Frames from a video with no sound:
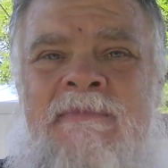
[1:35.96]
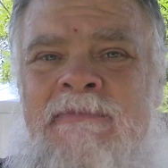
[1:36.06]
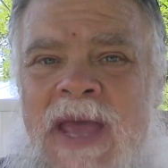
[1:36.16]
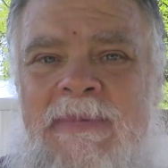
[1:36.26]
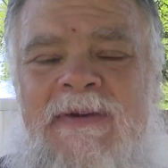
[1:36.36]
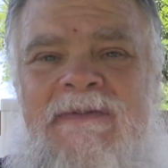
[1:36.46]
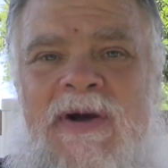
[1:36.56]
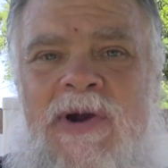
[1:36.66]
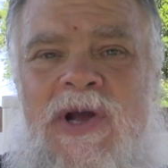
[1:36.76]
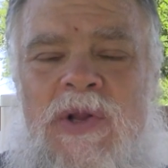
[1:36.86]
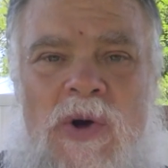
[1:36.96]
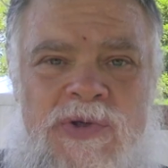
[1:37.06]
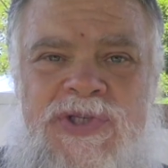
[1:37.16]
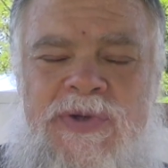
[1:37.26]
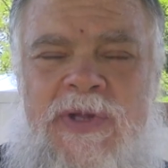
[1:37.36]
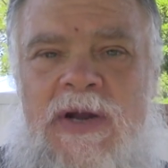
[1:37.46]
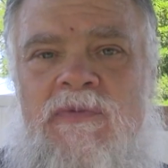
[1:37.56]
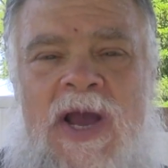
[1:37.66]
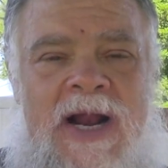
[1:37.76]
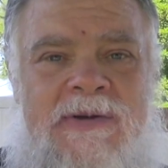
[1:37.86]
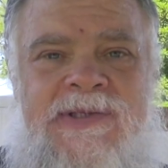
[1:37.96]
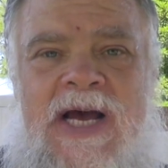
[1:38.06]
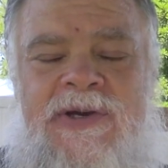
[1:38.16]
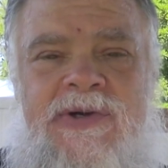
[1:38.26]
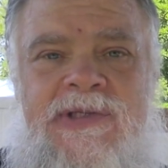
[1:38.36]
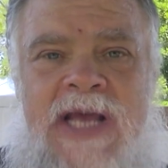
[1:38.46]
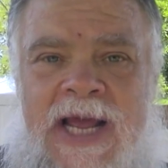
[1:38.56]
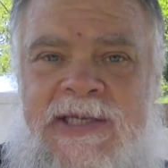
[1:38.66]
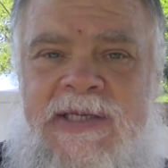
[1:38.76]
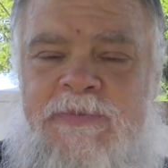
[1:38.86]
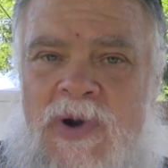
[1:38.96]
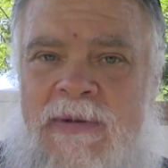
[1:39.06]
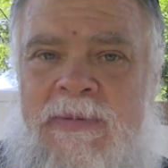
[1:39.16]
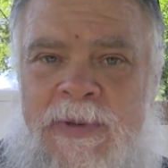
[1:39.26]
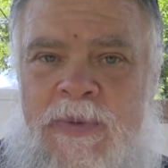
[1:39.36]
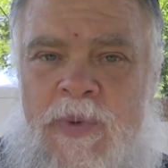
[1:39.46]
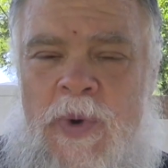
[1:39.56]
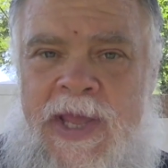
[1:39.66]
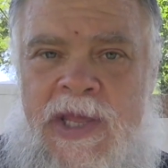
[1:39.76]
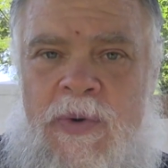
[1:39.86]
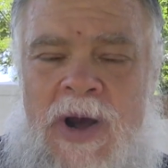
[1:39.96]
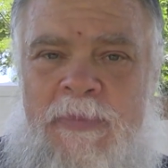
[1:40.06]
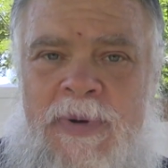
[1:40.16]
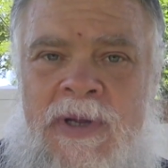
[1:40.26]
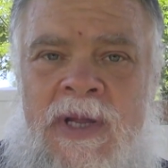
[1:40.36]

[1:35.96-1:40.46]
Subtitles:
Maybe very close to you, like right outside your tent, it probably would wake you up,